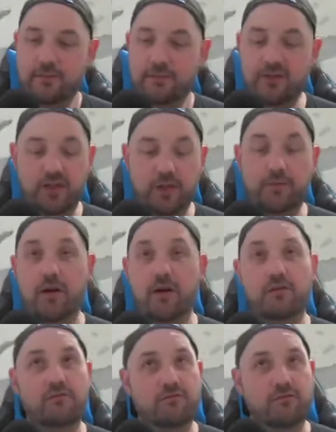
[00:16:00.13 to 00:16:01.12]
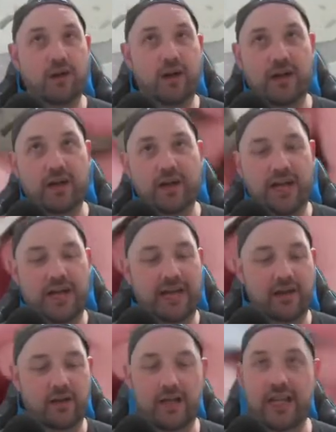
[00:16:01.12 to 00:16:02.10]
Bajuka Bog, Graveyard
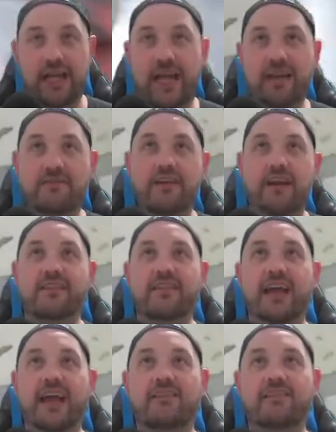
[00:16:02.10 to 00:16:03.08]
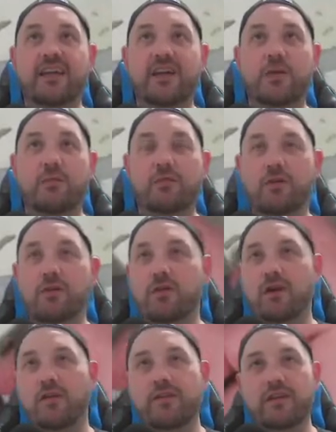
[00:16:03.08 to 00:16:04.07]
Hate on a land, fantastic. Cabal
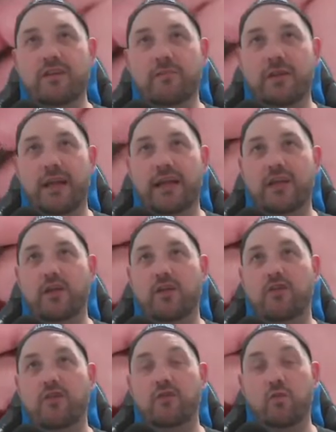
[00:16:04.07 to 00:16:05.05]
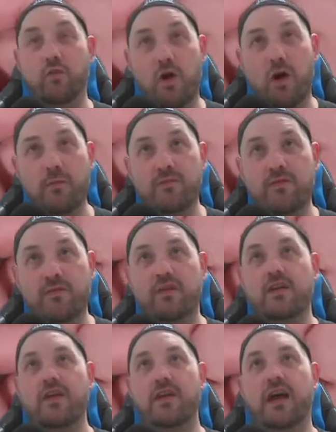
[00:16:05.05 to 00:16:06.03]
Coffers, playing a lot of swamps,
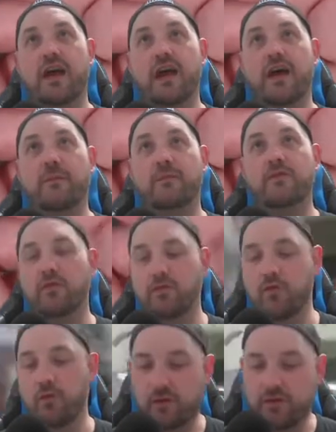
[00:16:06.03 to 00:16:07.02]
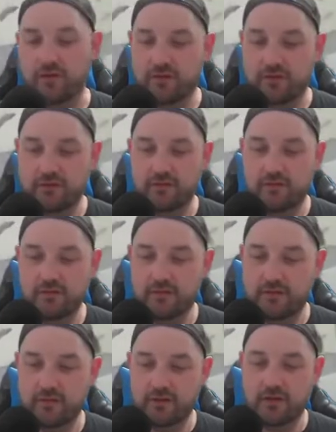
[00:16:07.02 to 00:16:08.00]
so of course
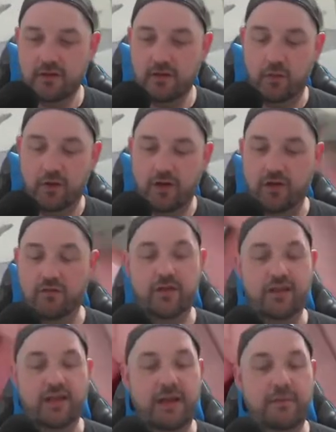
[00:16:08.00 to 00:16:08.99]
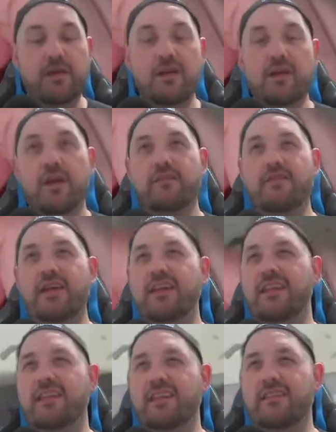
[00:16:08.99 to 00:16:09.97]
want to convert them. If
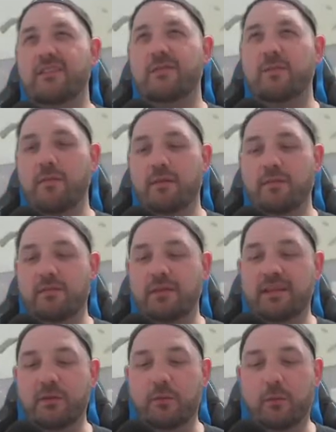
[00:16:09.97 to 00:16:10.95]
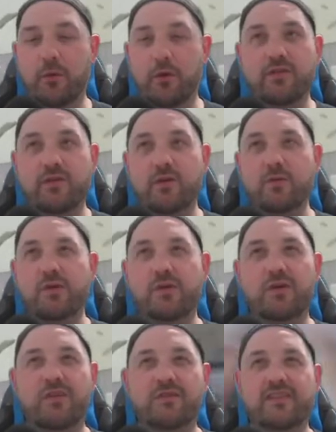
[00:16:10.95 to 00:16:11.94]
anything, this is probably the worst Cabal
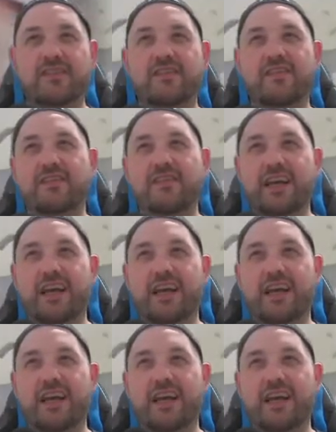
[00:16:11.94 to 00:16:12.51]
Coffers